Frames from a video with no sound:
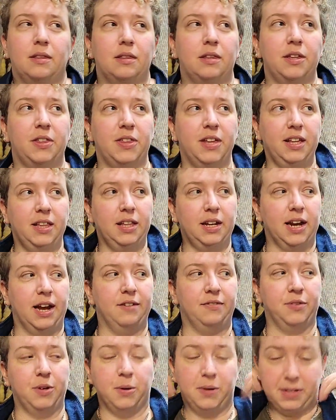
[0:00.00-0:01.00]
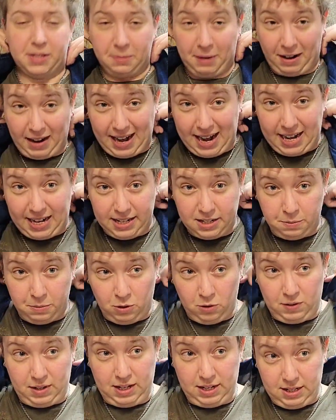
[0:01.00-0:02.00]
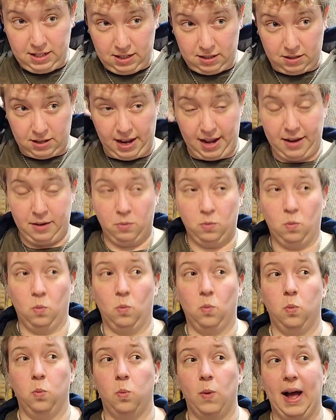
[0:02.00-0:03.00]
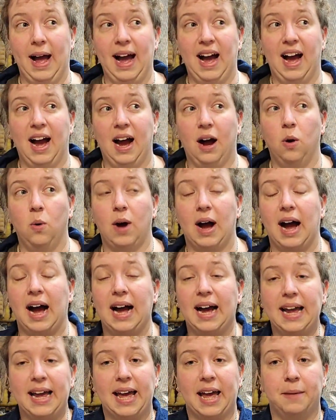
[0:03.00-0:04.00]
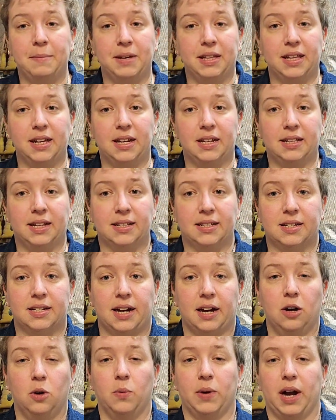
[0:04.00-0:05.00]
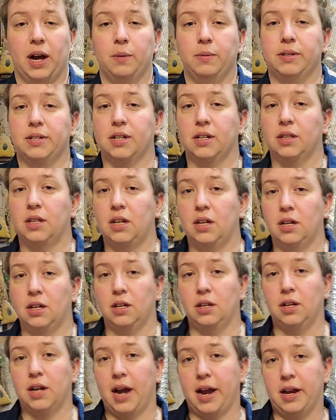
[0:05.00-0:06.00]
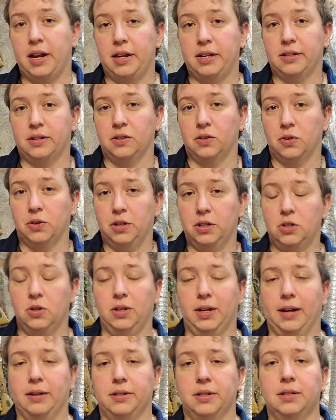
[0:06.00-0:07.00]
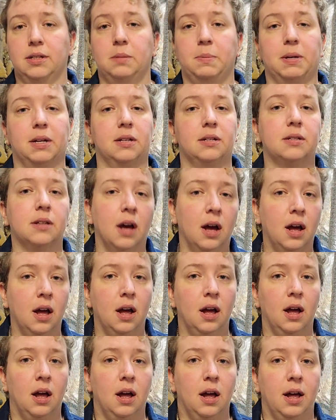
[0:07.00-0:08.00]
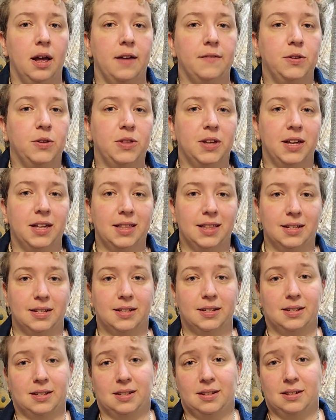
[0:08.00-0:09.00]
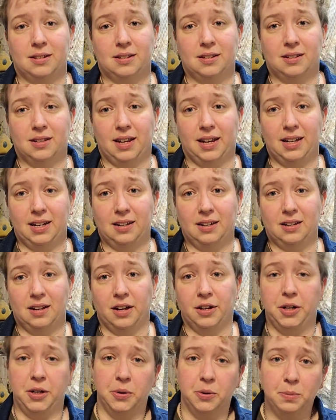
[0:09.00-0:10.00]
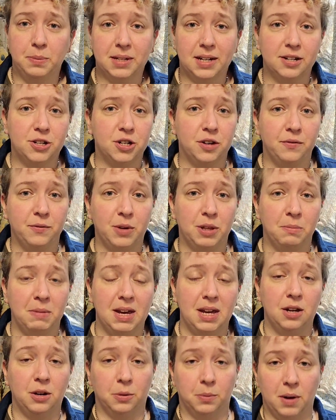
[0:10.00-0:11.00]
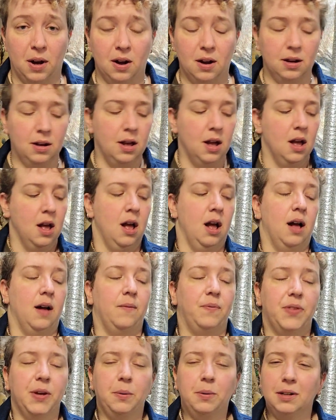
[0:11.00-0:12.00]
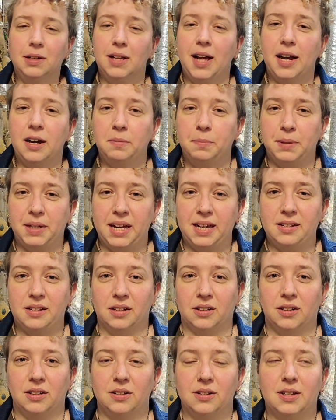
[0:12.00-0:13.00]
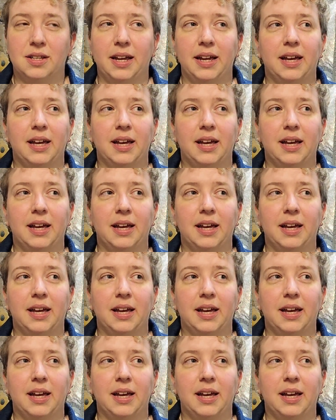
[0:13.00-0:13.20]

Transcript: The thing that I've noticed about 80s movies and how I emulated that style when I was in the 90s and early 2000s, because if you think this is like a new obsession with me, you're wrong. There were a lot of blazers.